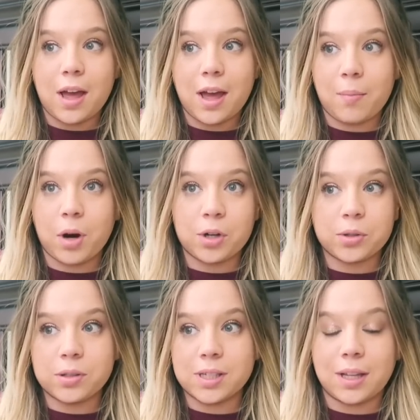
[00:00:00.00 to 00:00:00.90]
at
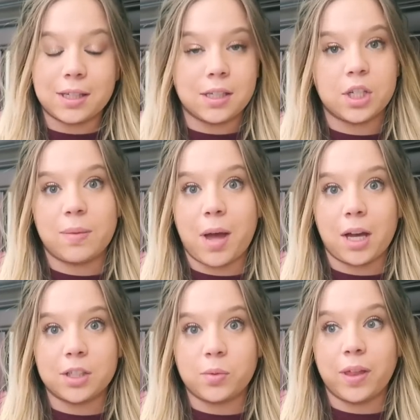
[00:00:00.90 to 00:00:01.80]
Marshall's and like TJ
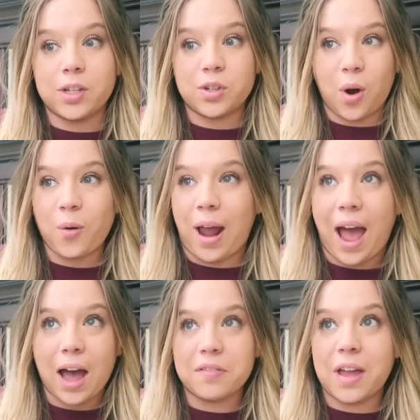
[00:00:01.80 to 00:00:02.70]
Maxx where they don't
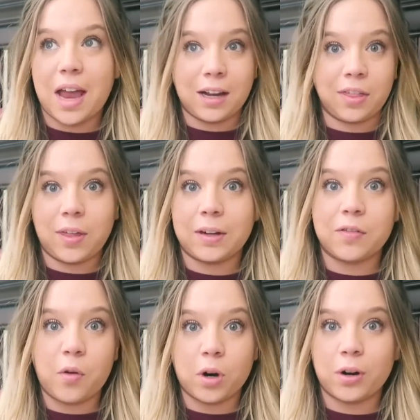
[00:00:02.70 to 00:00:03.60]
have anything
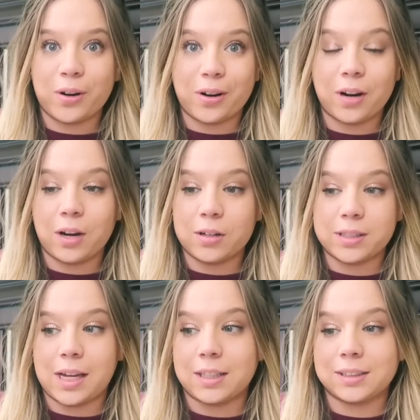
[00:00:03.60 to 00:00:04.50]
for her in her
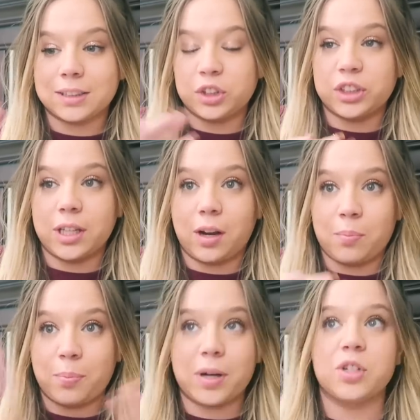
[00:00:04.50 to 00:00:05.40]
size. It's just like a
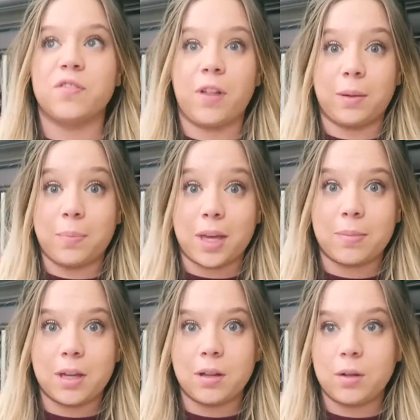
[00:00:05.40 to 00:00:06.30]
bunch of like
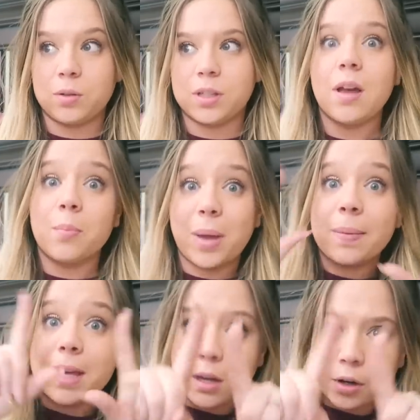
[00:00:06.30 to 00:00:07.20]
baby clothes,
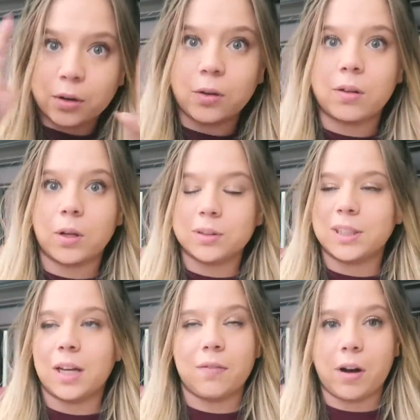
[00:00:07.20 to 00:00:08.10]
baby girl clothes.
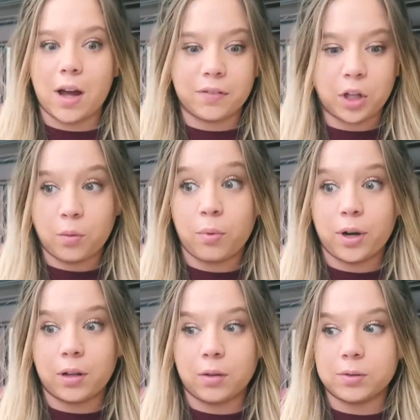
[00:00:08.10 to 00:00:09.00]
I never have cute
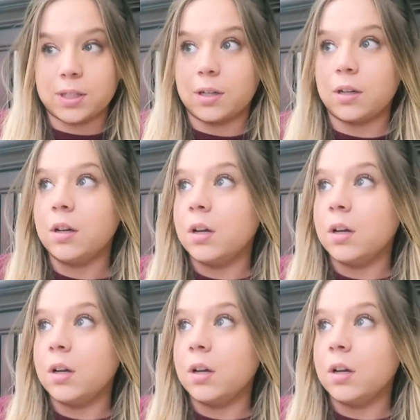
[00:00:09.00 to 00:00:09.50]
boy clothes there.